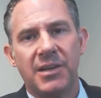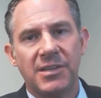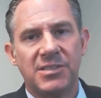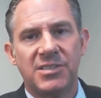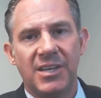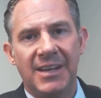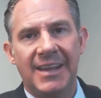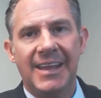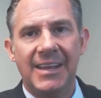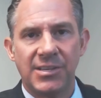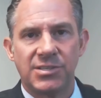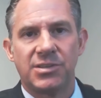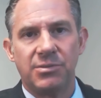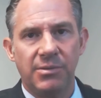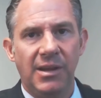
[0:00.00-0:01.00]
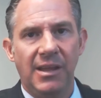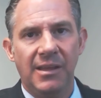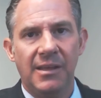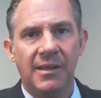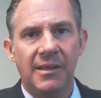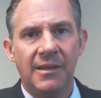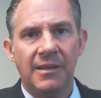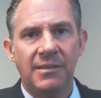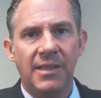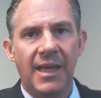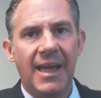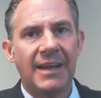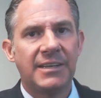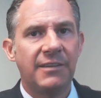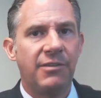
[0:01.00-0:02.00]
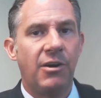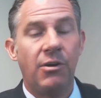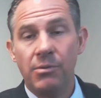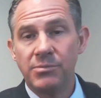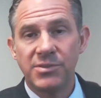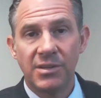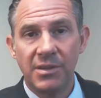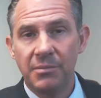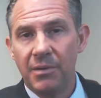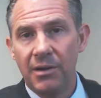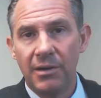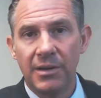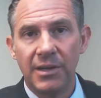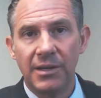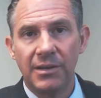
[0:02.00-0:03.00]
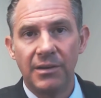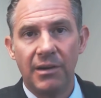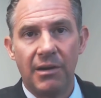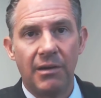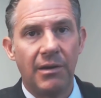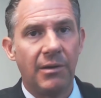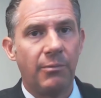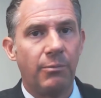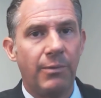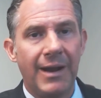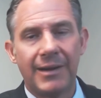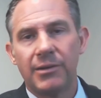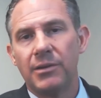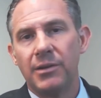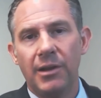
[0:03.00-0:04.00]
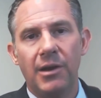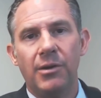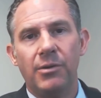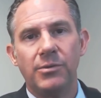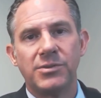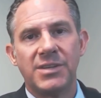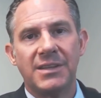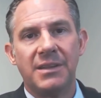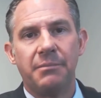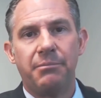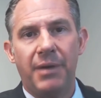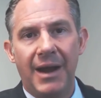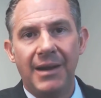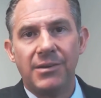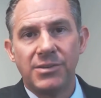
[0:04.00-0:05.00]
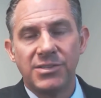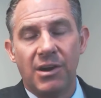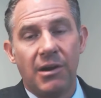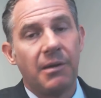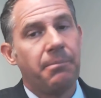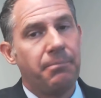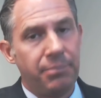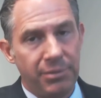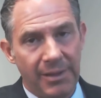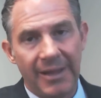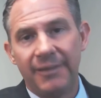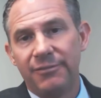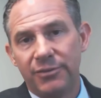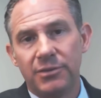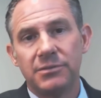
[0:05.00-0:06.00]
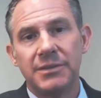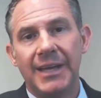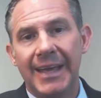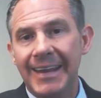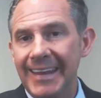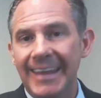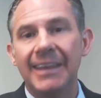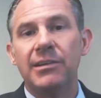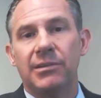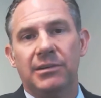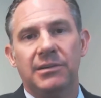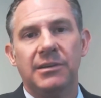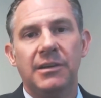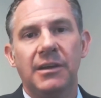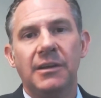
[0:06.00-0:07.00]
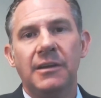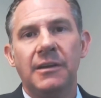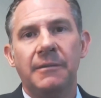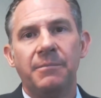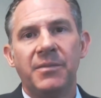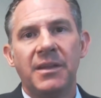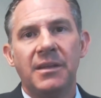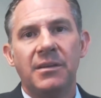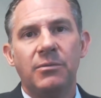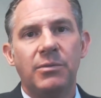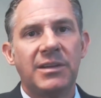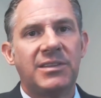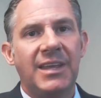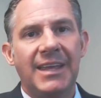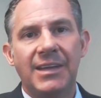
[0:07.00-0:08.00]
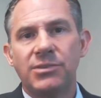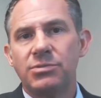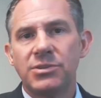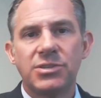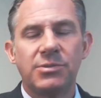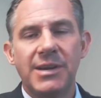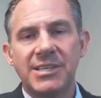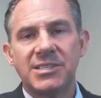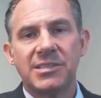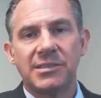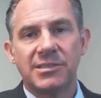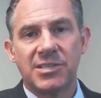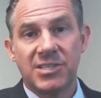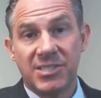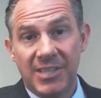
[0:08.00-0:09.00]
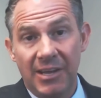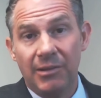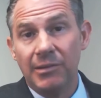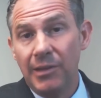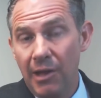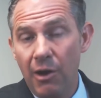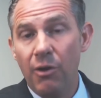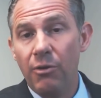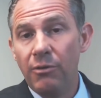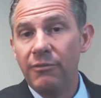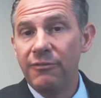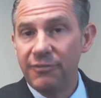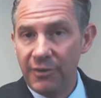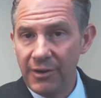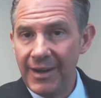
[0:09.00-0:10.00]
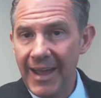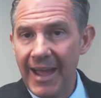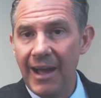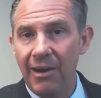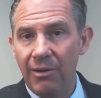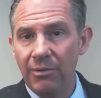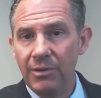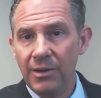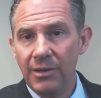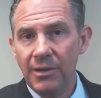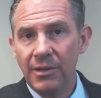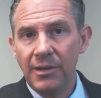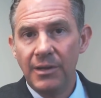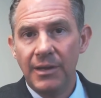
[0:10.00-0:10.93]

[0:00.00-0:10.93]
markets in history. The active homes on the market are at record lows and the buyers are plentiful and eager. With the interest rates still low for now,